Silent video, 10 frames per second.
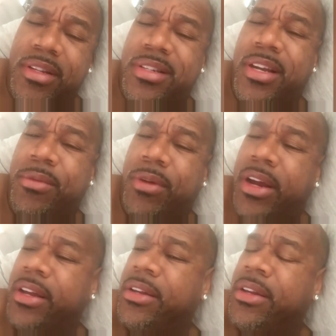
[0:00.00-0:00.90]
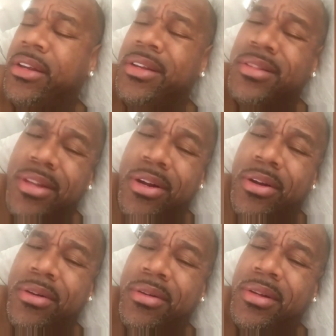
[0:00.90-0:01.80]
That's their right.
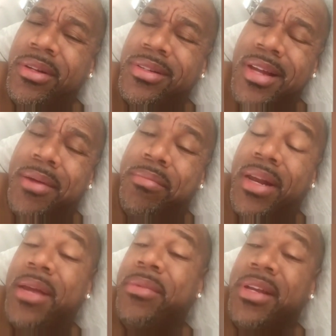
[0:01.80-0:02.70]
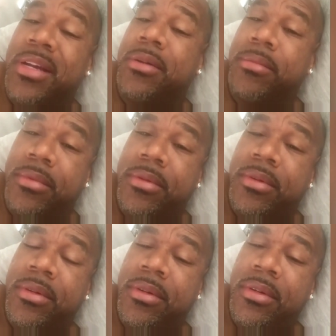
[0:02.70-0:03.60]
Third, stop blaming him.
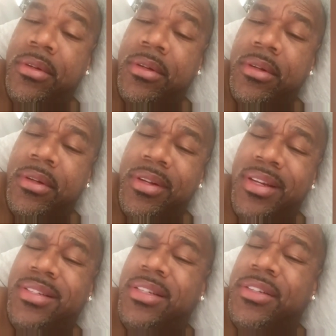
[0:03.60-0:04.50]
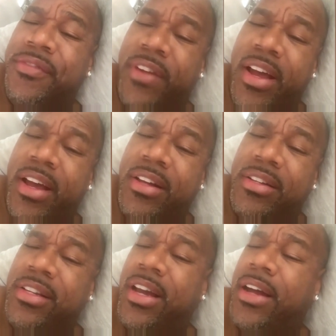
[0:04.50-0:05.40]
It's his
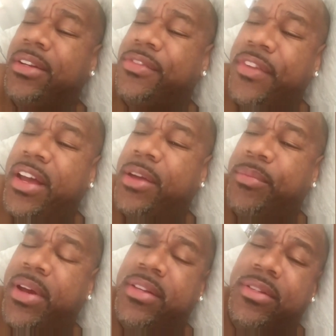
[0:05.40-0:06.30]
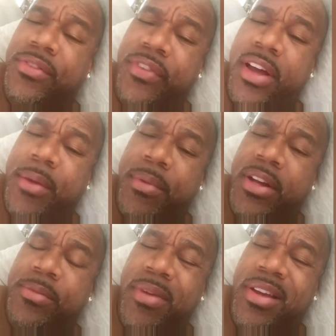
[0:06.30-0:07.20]
fans. He got his fan base. His fan
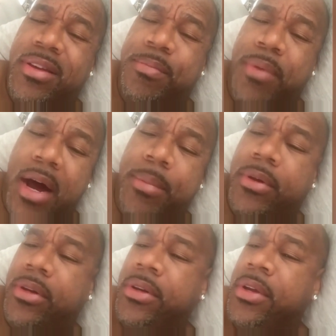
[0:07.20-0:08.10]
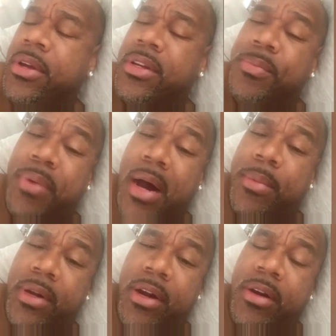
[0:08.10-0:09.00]
base make him popular. The
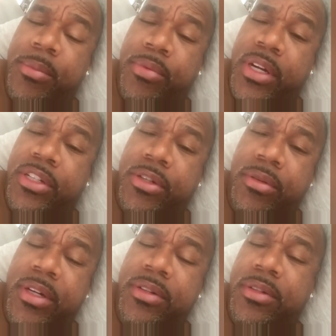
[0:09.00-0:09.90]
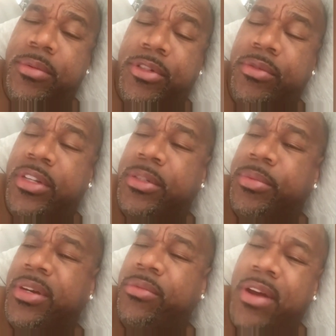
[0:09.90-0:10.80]
popularity brings streams. The streams
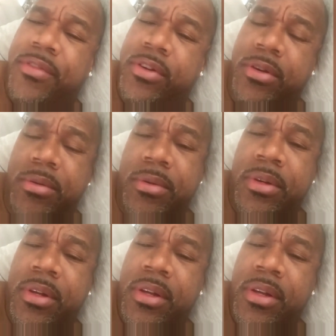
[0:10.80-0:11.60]
bring revenue.